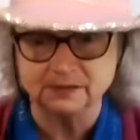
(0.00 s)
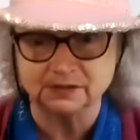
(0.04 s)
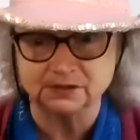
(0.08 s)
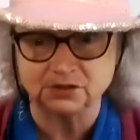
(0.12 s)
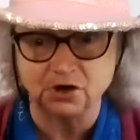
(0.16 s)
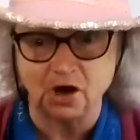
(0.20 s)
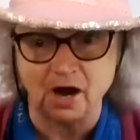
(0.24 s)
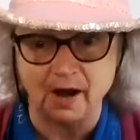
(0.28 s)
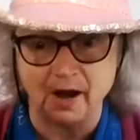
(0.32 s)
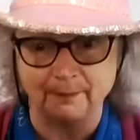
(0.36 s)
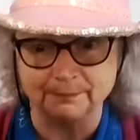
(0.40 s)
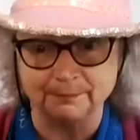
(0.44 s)

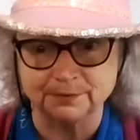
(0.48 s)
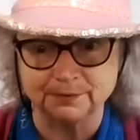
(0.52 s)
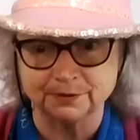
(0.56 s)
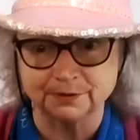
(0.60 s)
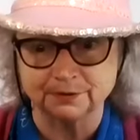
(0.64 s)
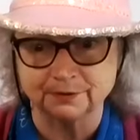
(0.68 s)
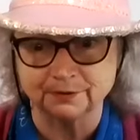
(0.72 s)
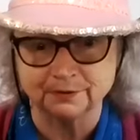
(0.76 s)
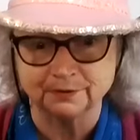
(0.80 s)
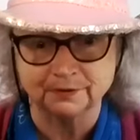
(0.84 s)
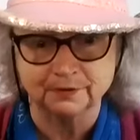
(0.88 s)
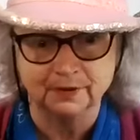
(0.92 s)

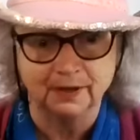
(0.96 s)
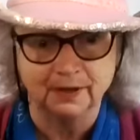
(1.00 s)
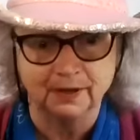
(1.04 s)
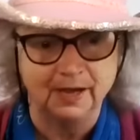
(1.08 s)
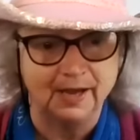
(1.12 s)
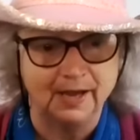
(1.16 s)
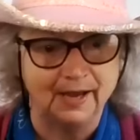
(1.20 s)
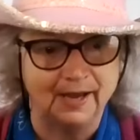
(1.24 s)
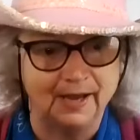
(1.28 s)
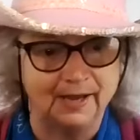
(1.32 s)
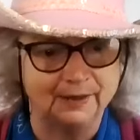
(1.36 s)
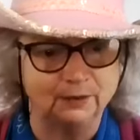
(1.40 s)
stopped.
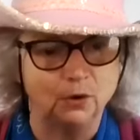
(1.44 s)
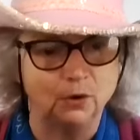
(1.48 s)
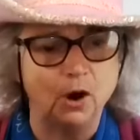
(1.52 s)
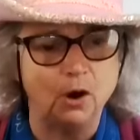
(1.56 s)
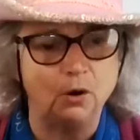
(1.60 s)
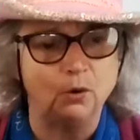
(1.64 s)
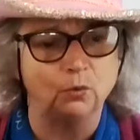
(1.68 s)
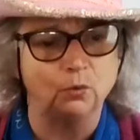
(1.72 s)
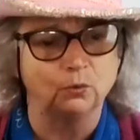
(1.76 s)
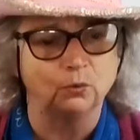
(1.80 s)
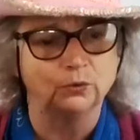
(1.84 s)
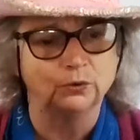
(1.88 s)
And it,
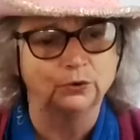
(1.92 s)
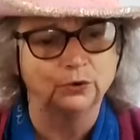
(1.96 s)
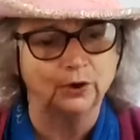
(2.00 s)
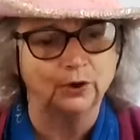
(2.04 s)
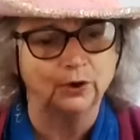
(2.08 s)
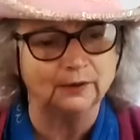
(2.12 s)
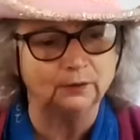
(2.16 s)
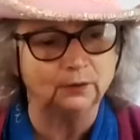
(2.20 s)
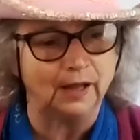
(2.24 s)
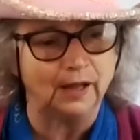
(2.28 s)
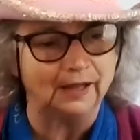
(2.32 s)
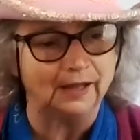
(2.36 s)
oh,
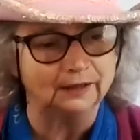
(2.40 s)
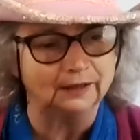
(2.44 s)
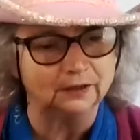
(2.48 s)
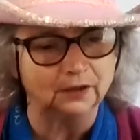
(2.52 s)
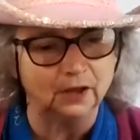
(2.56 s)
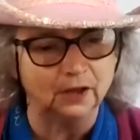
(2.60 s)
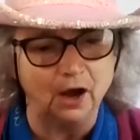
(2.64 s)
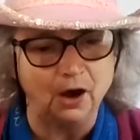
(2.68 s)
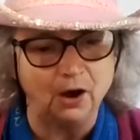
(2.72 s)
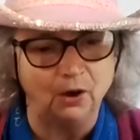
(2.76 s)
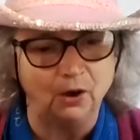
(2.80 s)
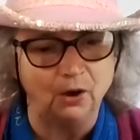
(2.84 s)
good.
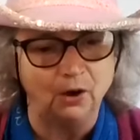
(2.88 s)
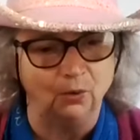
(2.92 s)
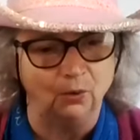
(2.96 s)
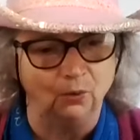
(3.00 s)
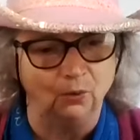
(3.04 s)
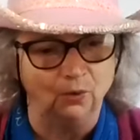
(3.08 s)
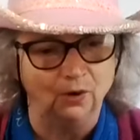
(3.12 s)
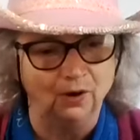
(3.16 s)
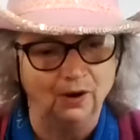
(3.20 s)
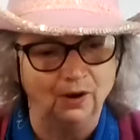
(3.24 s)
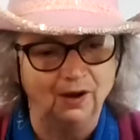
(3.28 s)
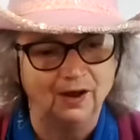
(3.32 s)

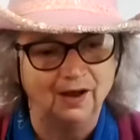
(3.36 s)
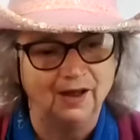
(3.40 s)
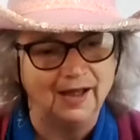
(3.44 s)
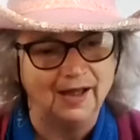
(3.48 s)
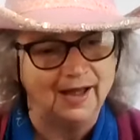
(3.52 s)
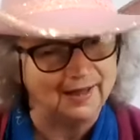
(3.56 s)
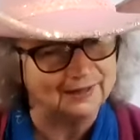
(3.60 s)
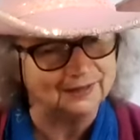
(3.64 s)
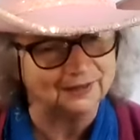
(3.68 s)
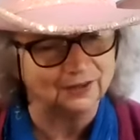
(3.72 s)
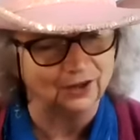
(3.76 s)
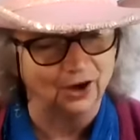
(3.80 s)
Hello.
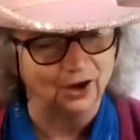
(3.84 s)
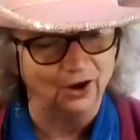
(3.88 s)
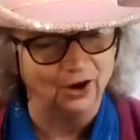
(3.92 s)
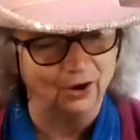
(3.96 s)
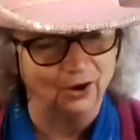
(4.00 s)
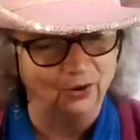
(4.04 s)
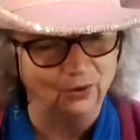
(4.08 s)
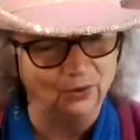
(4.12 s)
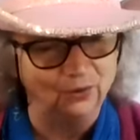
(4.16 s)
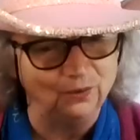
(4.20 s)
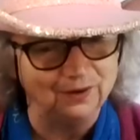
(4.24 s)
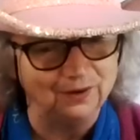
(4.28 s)

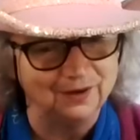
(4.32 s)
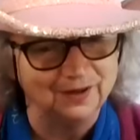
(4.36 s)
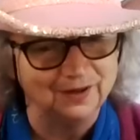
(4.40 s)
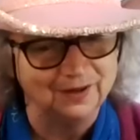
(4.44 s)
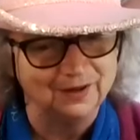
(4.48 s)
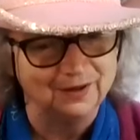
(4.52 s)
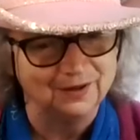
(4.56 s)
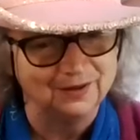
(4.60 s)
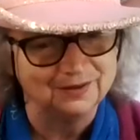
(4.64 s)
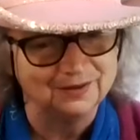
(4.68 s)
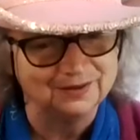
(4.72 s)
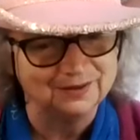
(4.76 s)
Hello.
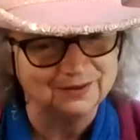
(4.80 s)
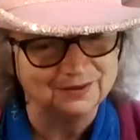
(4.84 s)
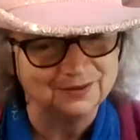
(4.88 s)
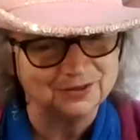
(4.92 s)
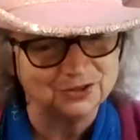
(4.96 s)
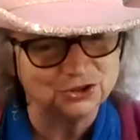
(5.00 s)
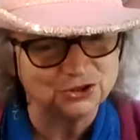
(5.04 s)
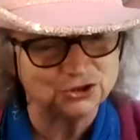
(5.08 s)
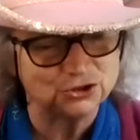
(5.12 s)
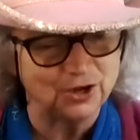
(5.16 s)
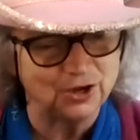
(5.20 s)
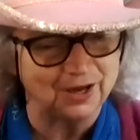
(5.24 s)

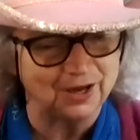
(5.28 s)
Sh-